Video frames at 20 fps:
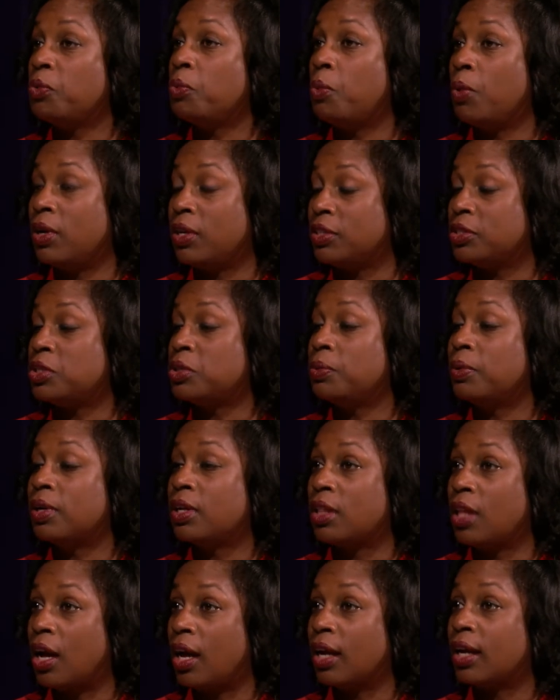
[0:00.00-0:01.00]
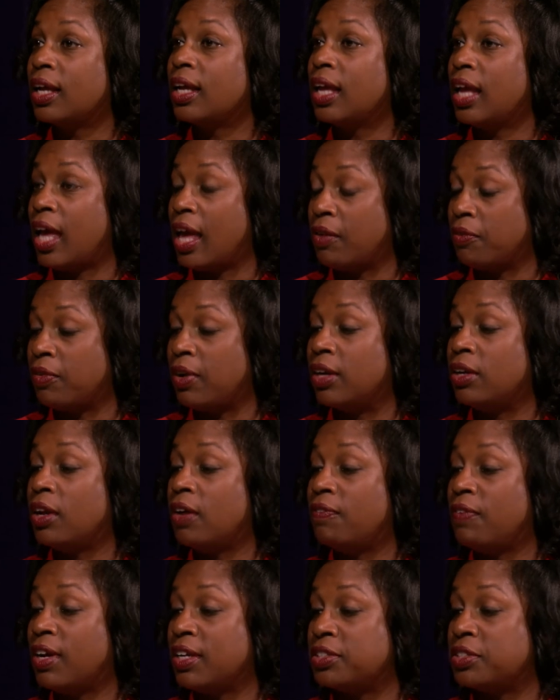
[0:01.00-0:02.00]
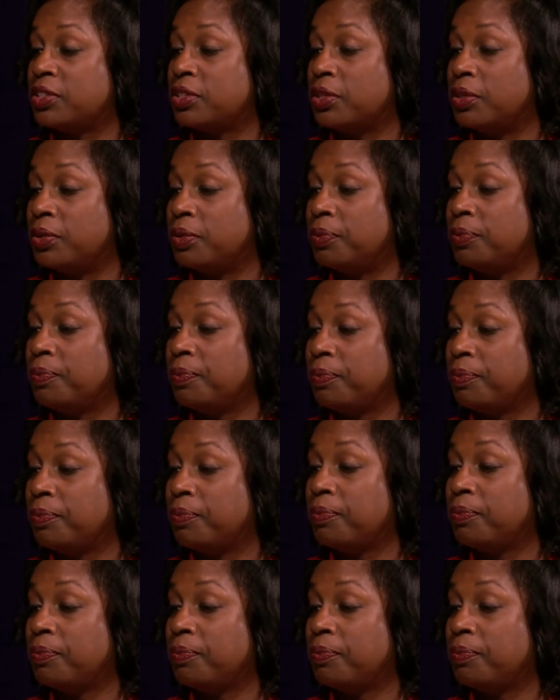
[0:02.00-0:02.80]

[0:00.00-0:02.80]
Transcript: 1 to 2 o'clock Okay. Randolph High School. Okay,